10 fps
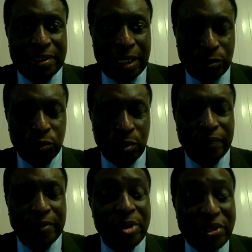was one of
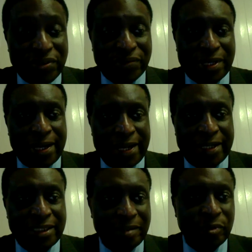the reasons that
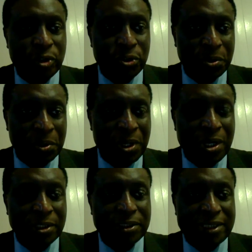led him to
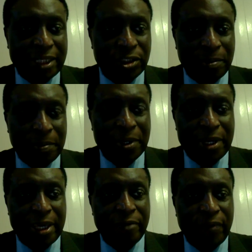set up
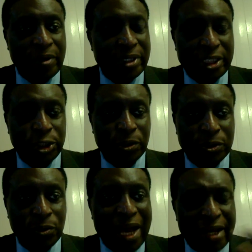a foundation
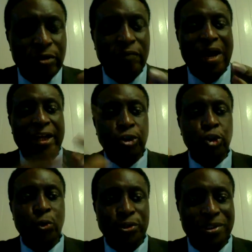to kind of
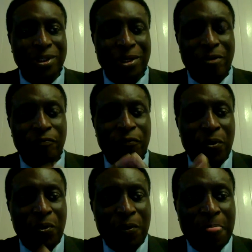atone
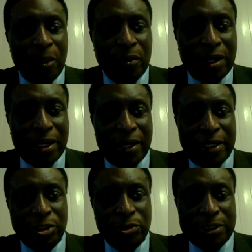for
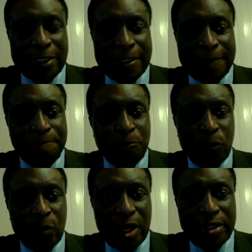his, the
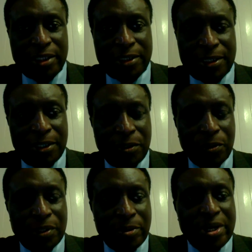
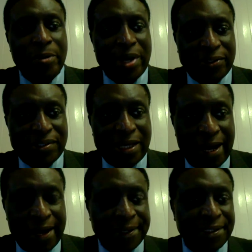regrets he
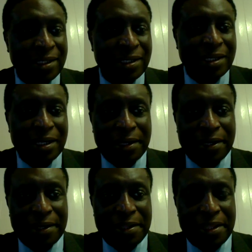had,
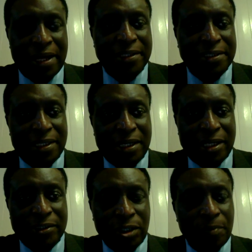
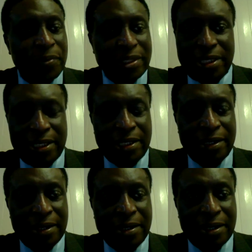that something
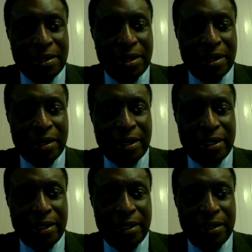he
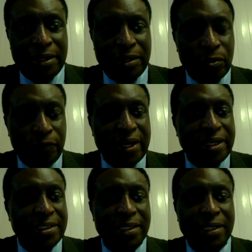
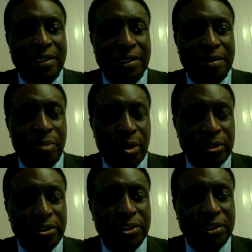innovated,
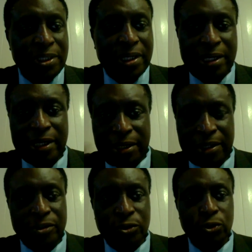brought
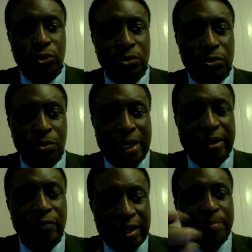to kind
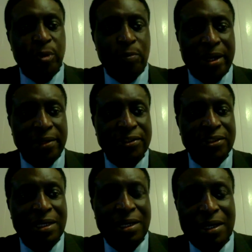of help
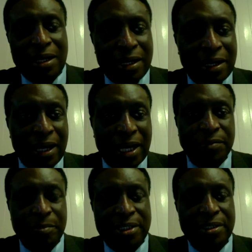humans, has
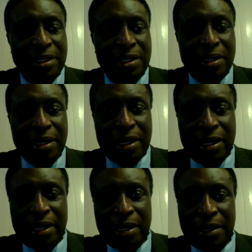been
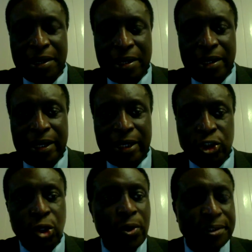
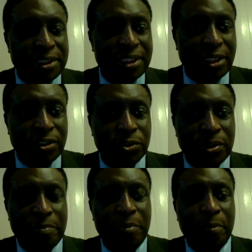turned into
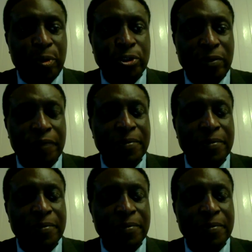the purpose of